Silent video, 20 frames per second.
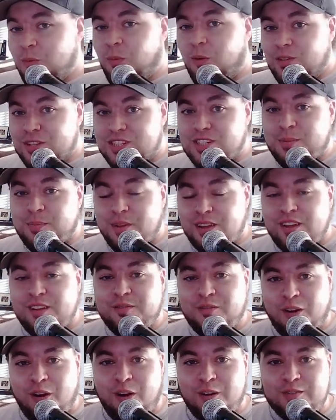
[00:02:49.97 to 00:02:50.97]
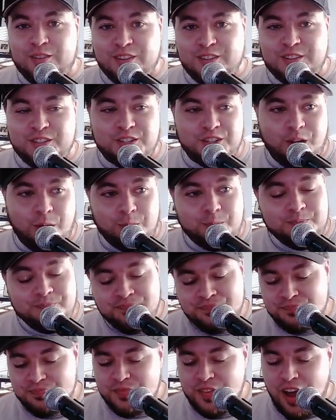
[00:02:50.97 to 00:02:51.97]
wants to be involved in the show.
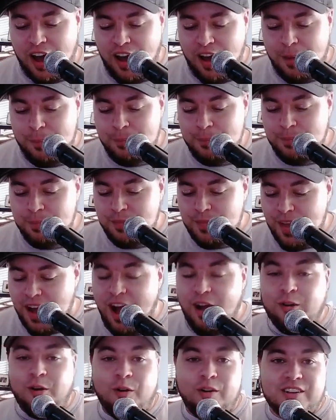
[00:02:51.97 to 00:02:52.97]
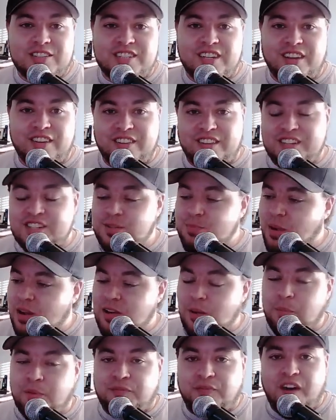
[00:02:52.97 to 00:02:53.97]
Uh, I'll go on and tell you this. My
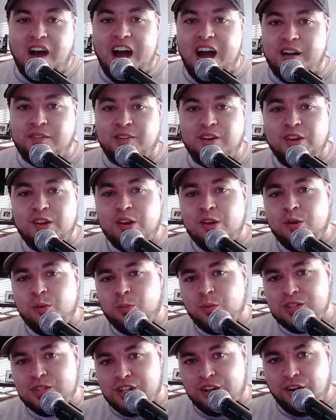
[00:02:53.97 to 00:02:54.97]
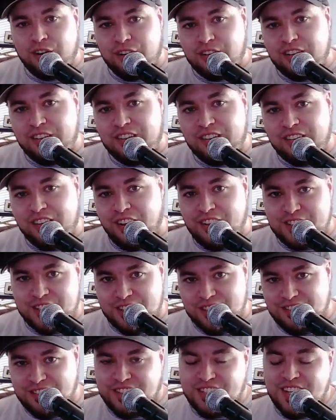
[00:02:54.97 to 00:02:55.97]
number five was Kirk
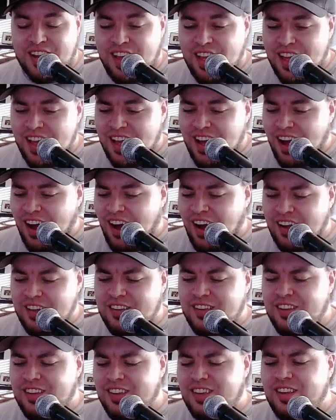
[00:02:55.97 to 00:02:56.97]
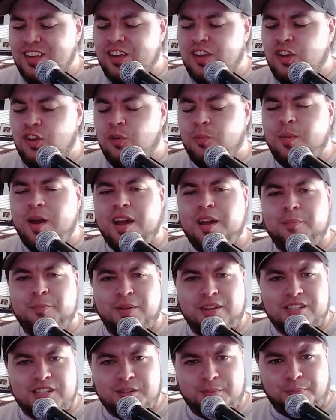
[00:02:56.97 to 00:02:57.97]
Cousins. Uh, you may
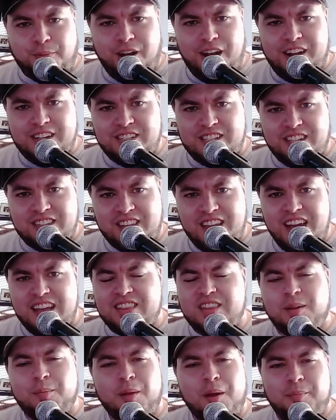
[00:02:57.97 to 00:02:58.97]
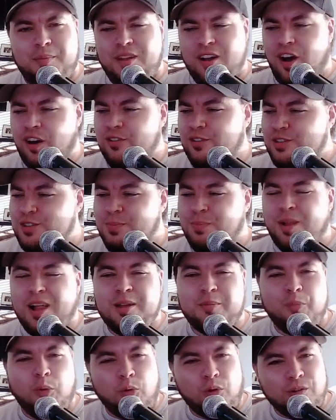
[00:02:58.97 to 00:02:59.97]
be surprised at that. There may be others.
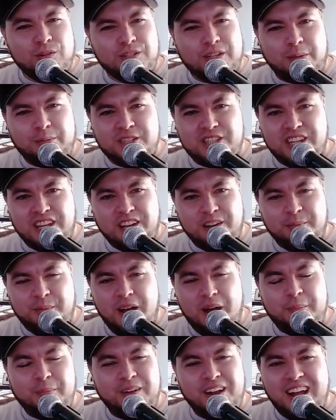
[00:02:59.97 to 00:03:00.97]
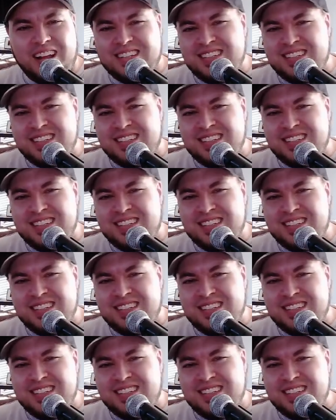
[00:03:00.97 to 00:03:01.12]
Blake Bortles, I was thinking about, but I,